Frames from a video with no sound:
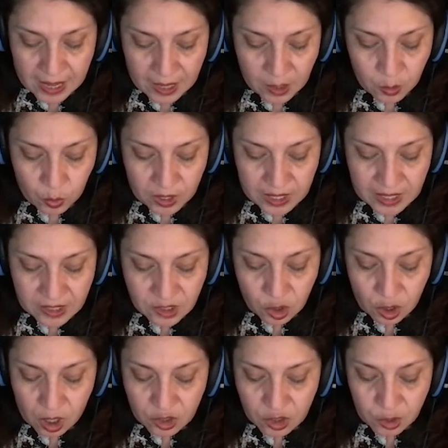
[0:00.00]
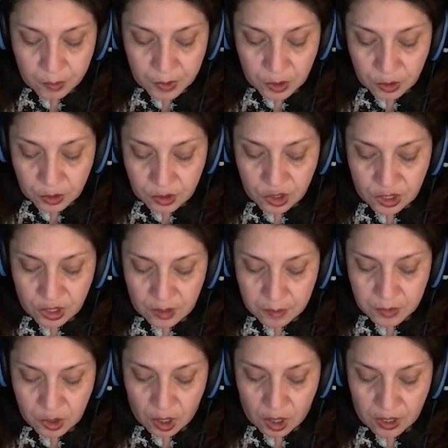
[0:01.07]
And what has your entrepreneurship
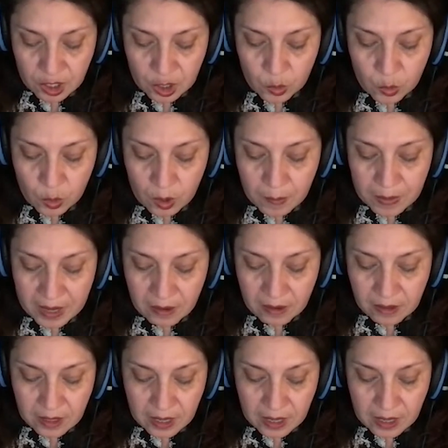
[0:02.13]
taught you about